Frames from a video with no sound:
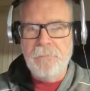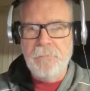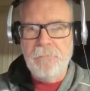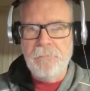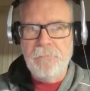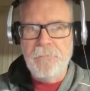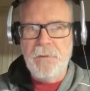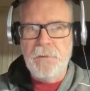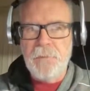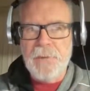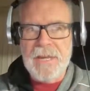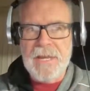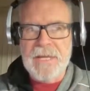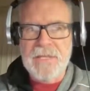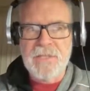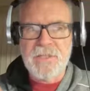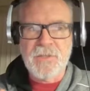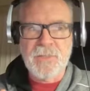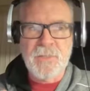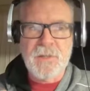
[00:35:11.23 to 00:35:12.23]

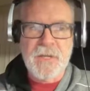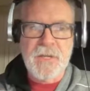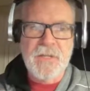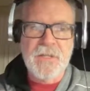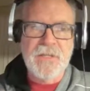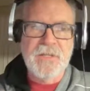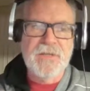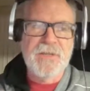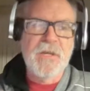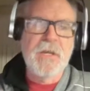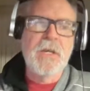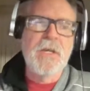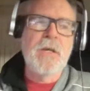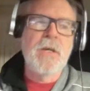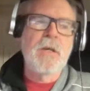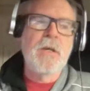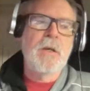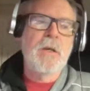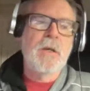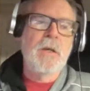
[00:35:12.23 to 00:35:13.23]
reactions, because
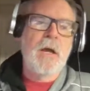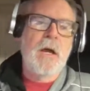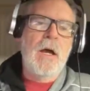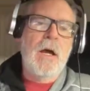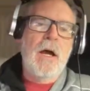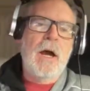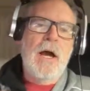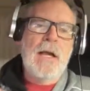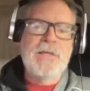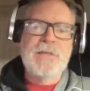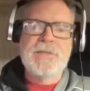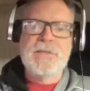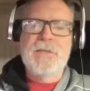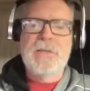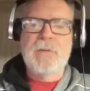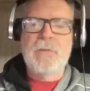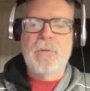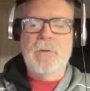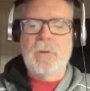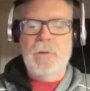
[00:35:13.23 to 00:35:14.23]
I see,
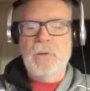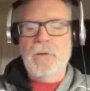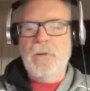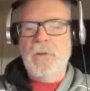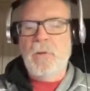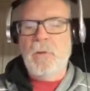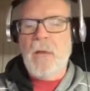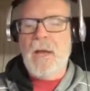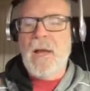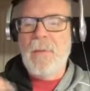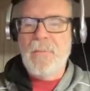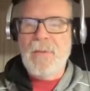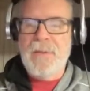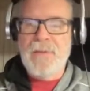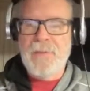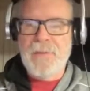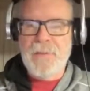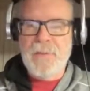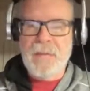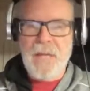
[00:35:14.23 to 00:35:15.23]
I'm not
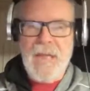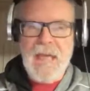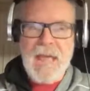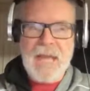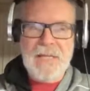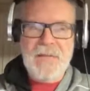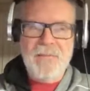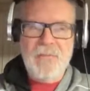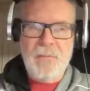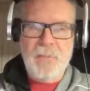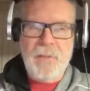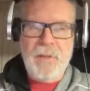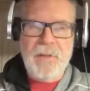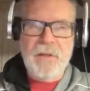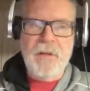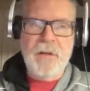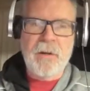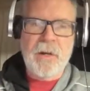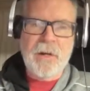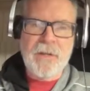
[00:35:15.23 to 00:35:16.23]
the active
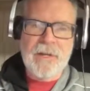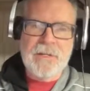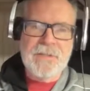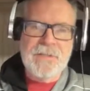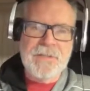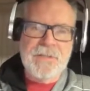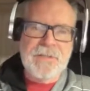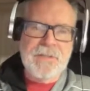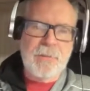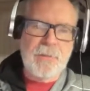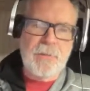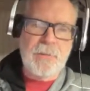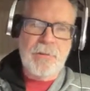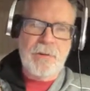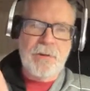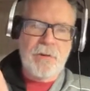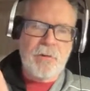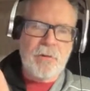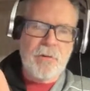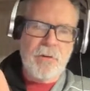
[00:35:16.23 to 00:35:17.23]
player, and I see someone
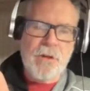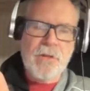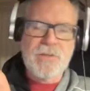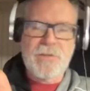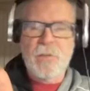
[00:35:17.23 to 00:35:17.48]
running across.